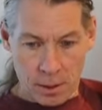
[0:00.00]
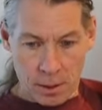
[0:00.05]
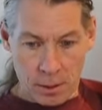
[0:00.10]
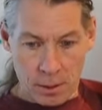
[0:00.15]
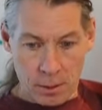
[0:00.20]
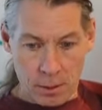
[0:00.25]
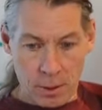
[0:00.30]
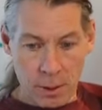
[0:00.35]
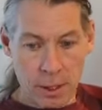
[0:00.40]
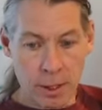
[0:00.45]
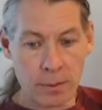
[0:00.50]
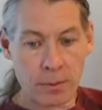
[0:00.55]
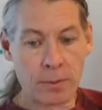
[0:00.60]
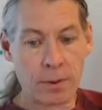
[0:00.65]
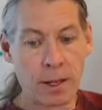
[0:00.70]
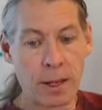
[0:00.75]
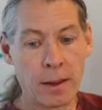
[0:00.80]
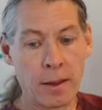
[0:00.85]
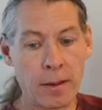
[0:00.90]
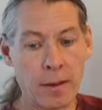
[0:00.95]

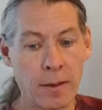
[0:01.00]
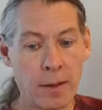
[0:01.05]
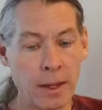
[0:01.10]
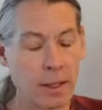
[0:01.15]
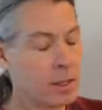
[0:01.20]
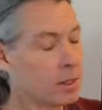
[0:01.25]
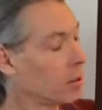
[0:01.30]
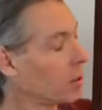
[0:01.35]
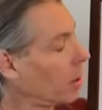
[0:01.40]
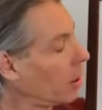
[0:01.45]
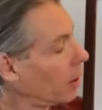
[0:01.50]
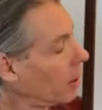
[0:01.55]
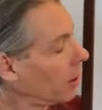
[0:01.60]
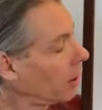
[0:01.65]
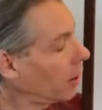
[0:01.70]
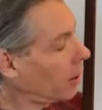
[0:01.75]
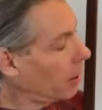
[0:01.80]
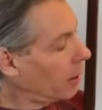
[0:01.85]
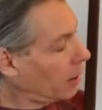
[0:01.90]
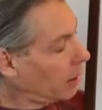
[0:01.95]
left, and then they
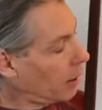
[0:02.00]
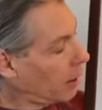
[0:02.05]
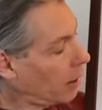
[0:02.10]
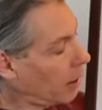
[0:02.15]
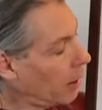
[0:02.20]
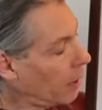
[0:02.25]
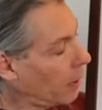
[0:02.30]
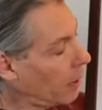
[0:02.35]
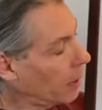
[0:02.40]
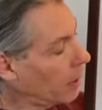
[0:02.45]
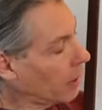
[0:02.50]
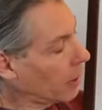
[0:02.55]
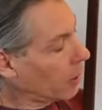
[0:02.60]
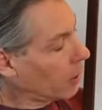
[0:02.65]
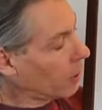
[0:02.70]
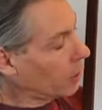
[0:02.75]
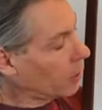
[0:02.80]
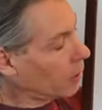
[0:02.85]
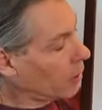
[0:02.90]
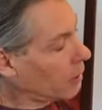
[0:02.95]
start, and then they
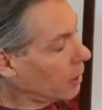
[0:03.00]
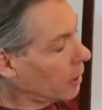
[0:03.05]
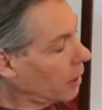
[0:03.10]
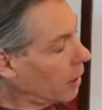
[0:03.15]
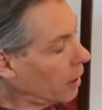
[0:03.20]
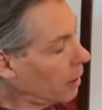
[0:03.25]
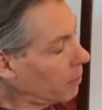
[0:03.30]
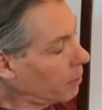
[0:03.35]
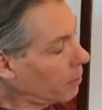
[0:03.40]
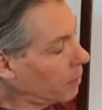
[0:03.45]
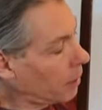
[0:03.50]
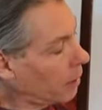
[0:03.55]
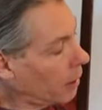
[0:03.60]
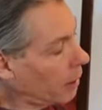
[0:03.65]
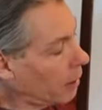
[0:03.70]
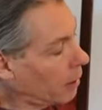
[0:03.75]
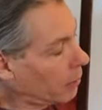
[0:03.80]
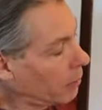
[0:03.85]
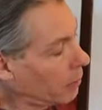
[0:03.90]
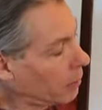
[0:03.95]
go to the upper
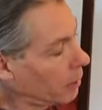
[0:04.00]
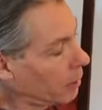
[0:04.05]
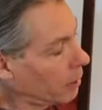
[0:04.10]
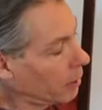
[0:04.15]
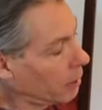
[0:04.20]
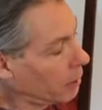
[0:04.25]
left.